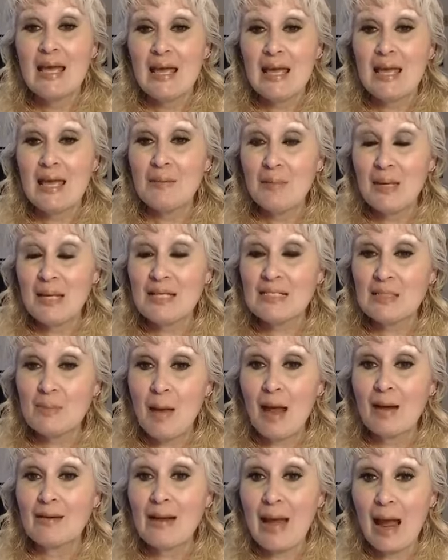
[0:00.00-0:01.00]
It means
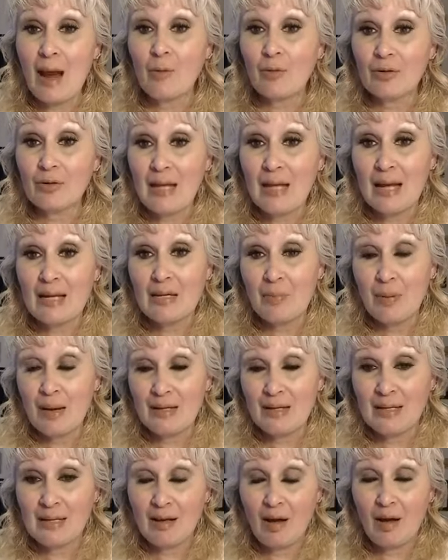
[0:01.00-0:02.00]
about an hour a day,
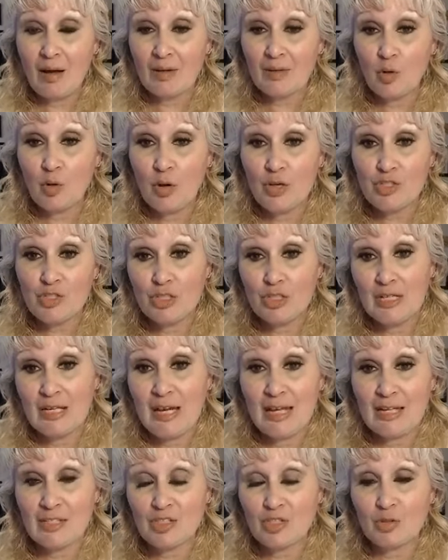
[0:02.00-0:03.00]
depending on question and
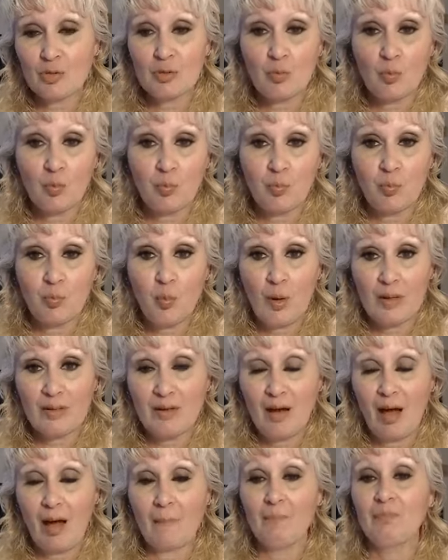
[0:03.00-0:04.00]
answer and
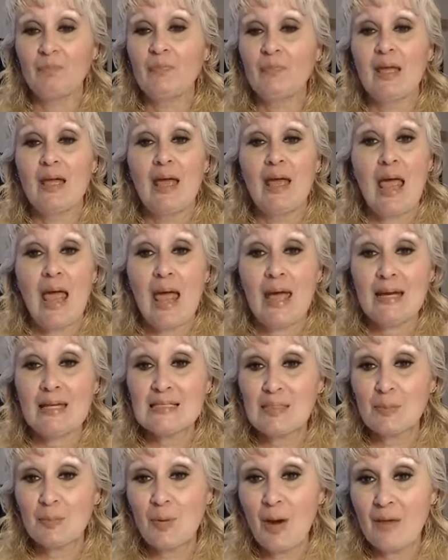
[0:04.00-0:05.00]
whatnot. And it's
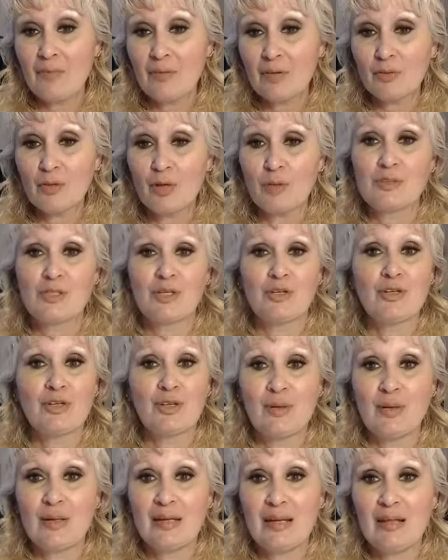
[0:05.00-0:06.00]
a private group, so you're
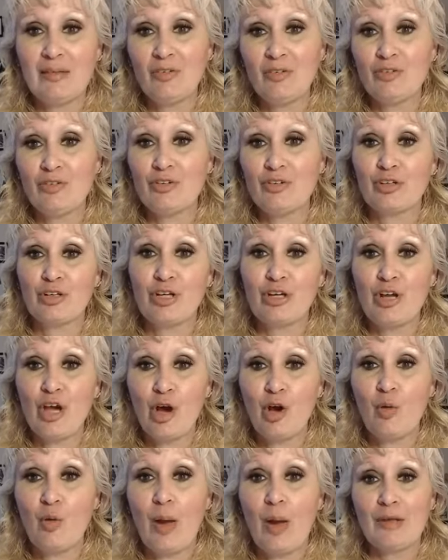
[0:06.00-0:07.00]
going to get in there, you're going to
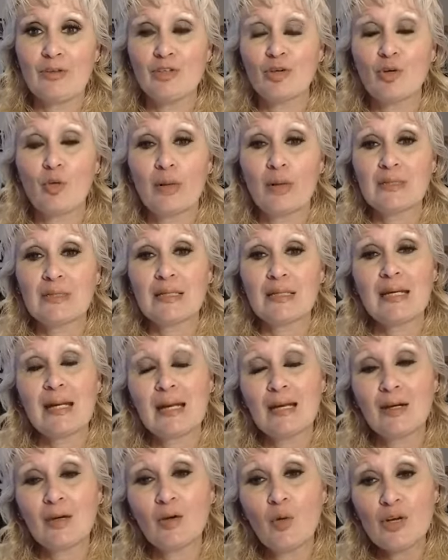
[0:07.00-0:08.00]
know, and you're going to get
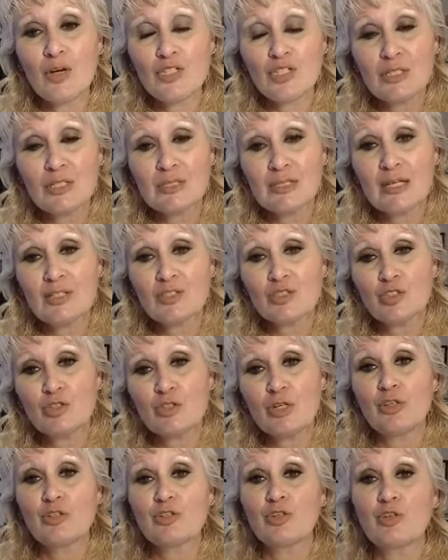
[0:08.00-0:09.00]
questions answered,
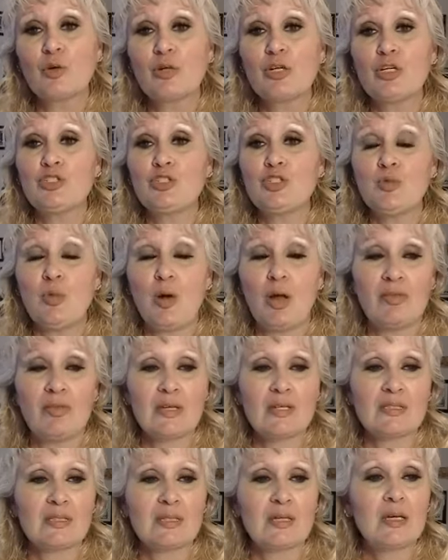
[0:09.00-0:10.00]
and you're going to do all
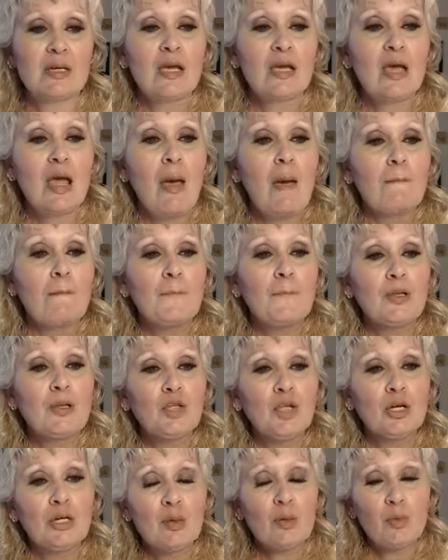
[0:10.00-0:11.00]
this. But
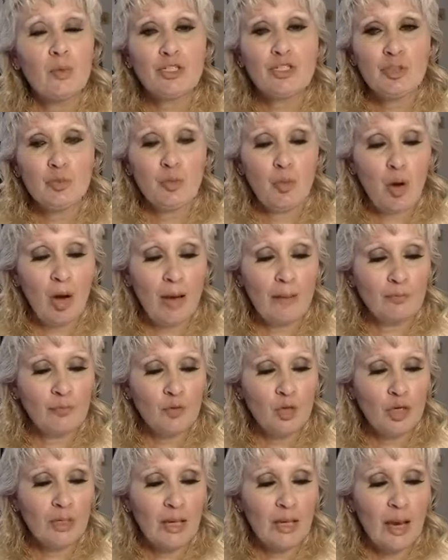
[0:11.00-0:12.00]
look at what you want.
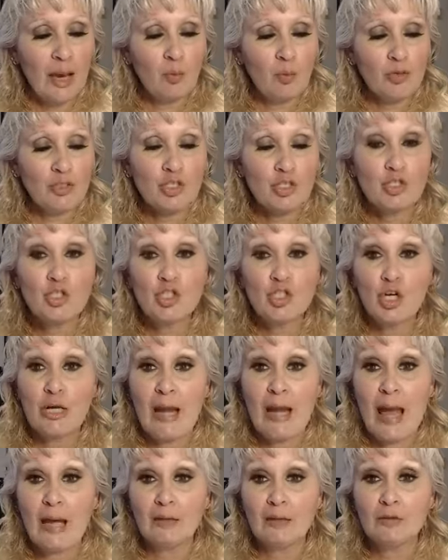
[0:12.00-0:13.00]
Look at what you're good
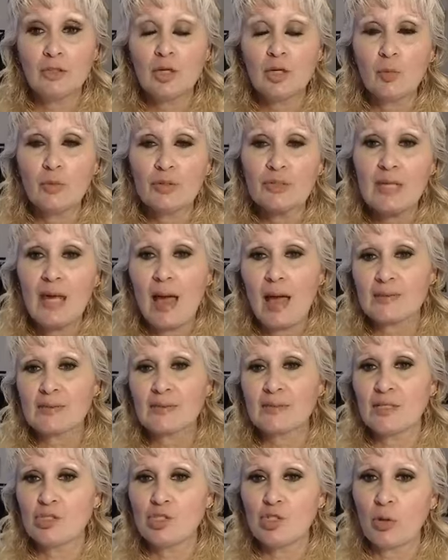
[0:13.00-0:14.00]
at. Look at what the
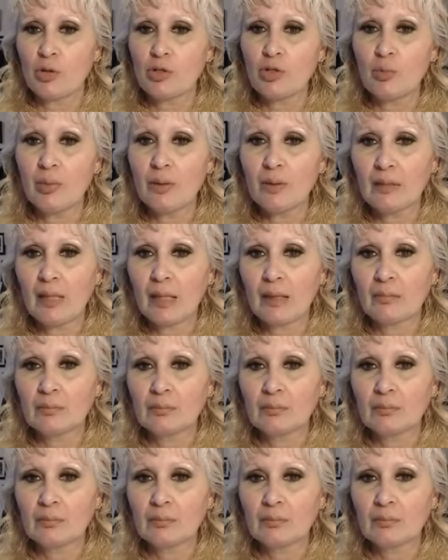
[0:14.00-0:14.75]
assets you're building.